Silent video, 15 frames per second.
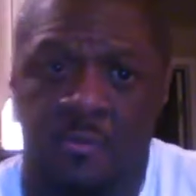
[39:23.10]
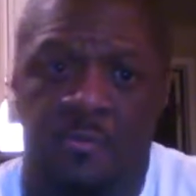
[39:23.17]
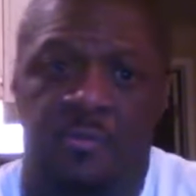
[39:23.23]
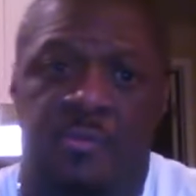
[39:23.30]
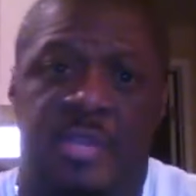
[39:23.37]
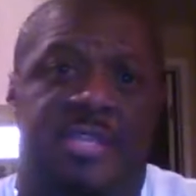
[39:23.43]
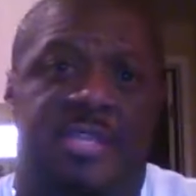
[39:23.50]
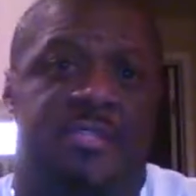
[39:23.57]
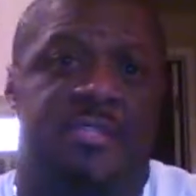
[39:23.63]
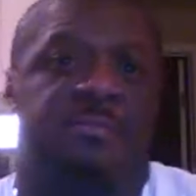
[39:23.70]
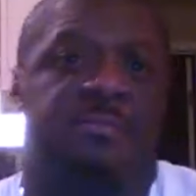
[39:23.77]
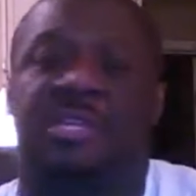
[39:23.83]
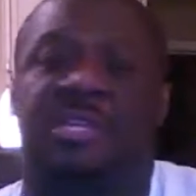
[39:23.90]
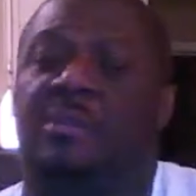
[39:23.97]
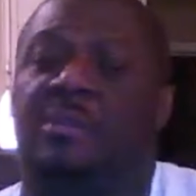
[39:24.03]
as I'm
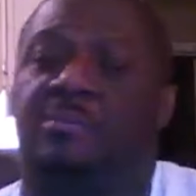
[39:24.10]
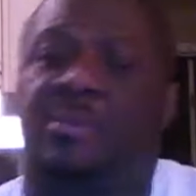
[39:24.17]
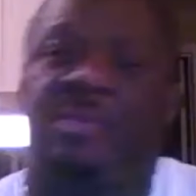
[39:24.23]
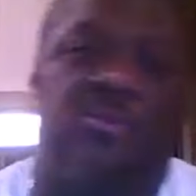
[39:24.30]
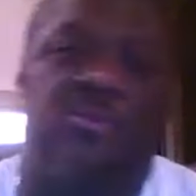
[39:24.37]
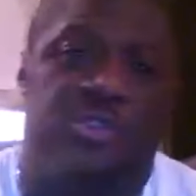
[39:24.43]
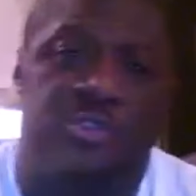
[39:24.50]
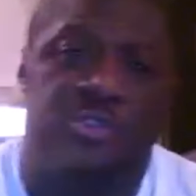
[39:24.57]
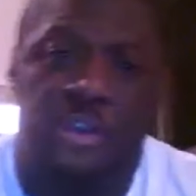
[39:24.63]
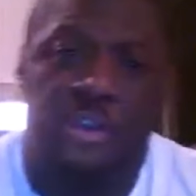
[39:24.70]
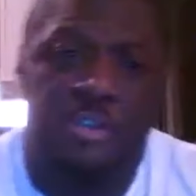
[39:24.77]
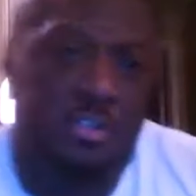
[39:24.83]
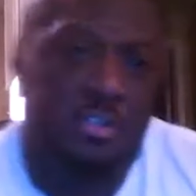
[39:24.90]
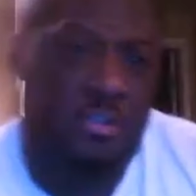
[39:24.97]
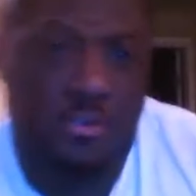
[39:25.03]
seeing people start to
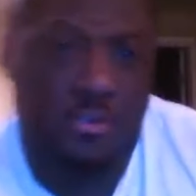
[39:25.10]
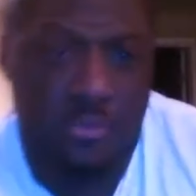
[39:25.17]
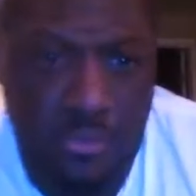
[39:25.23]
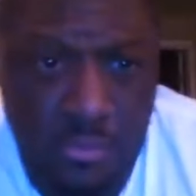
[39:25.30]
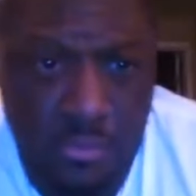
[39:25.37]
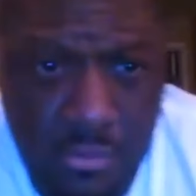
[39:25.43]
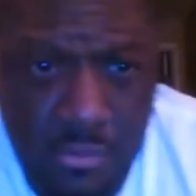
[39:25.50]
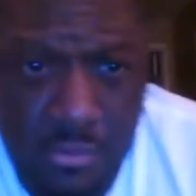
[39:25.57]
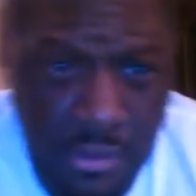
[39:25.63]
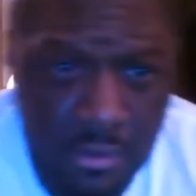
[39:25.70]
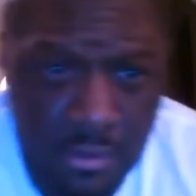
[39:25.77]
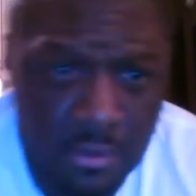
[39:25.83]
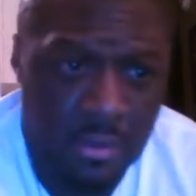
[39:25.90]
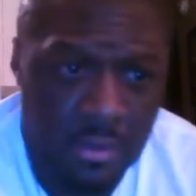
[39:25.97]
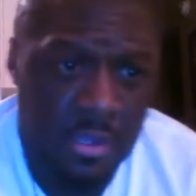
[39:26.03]
do,
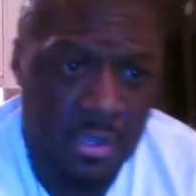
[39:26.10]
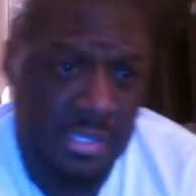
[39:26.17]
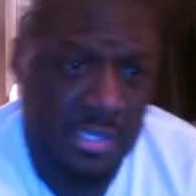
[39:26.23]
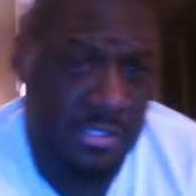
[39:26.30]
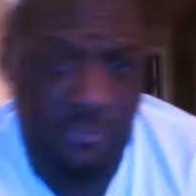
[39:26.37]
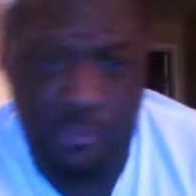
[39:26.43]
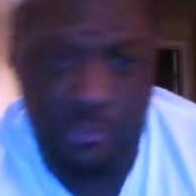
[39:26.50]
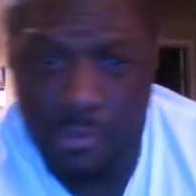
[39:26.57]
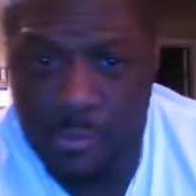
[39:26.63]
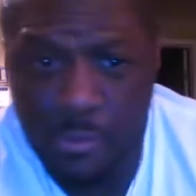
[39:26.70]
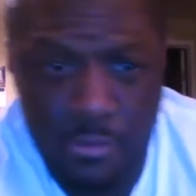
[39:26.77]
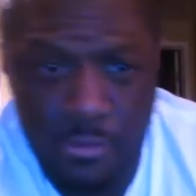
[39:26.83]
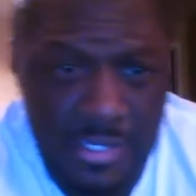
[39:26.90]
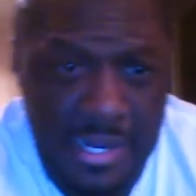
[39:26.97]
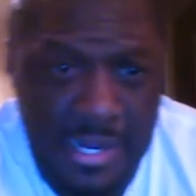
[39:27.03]
as if we weren't
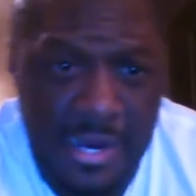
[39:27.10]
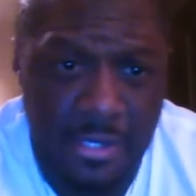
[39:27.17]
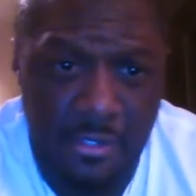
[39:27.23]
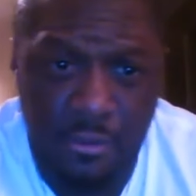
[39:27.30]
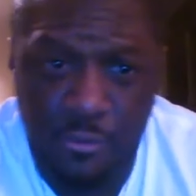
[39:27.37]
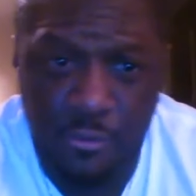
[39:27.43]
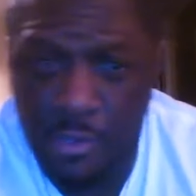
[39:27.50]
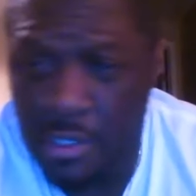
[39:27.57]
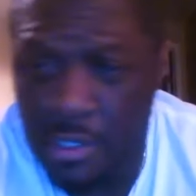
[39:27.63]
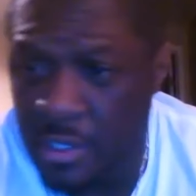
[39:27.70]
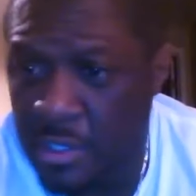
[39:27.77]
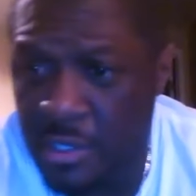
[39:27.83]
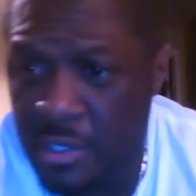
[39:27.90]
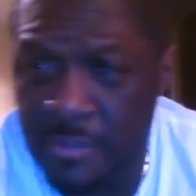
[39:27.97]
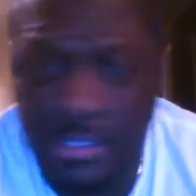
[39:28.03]
tired of you
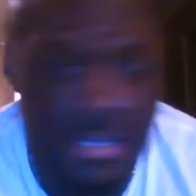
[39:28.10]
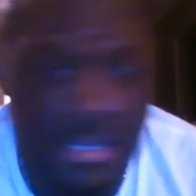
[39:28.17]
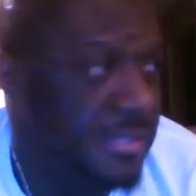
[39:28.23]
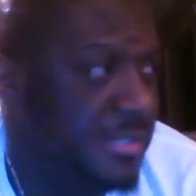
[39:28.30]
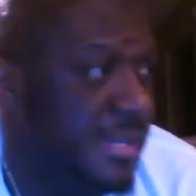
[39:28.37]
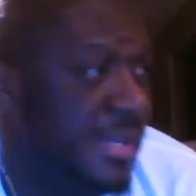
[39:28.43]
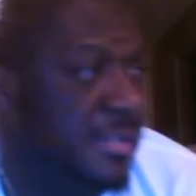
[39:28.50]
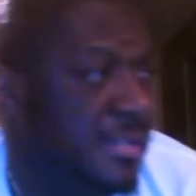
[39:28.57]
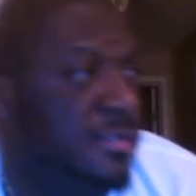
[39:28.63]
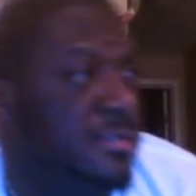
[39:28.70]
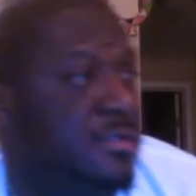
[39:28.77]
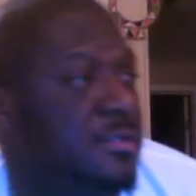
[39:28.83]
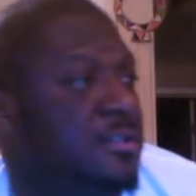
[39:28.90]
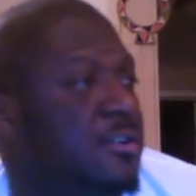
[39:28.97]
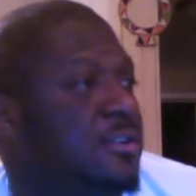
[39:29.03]
coming. I just had a sister
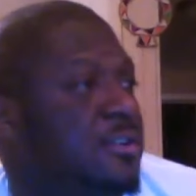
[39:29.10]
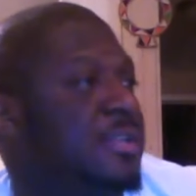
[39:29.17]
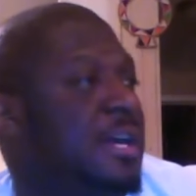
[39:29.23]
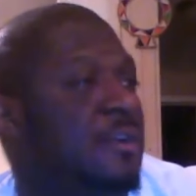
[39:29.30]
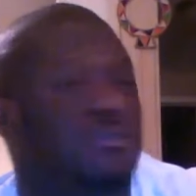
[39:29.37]
girl knock on